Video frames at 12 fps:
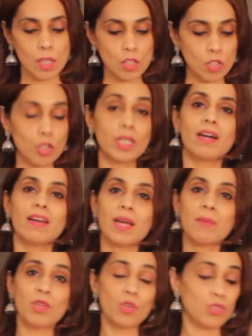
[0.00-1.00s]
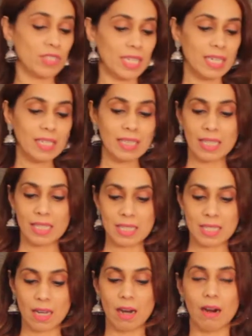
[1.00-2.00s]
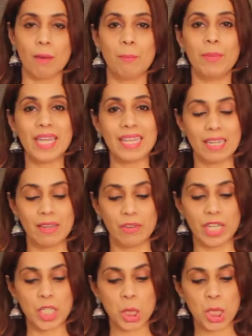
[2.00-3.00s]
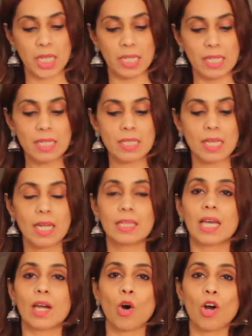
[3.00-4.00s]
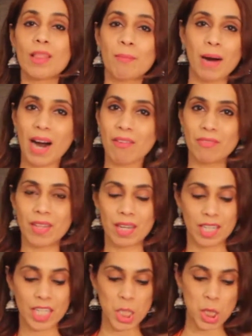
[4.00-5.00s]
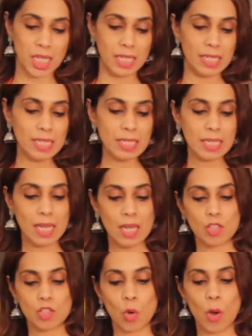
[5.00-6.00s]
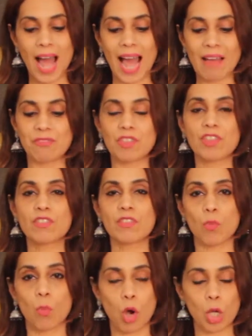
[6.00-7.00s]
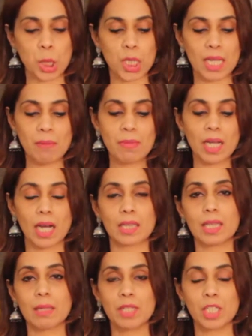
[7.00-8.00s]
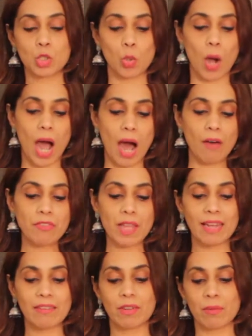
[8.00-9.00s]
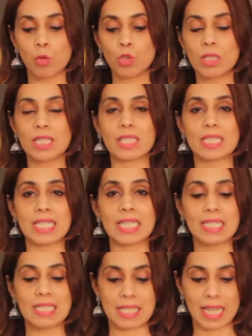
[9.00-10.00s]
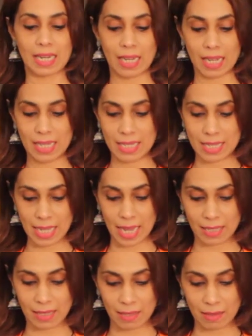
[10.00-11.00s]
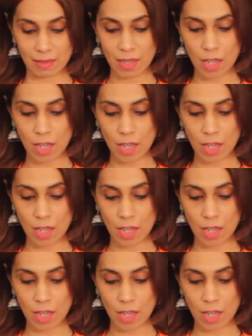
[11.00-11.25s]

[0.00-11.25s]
So here I am using these big green chilies. They are called the Bhavnagari chilies. So I have just washed them, cut them into half and removed the seeds that are inside this.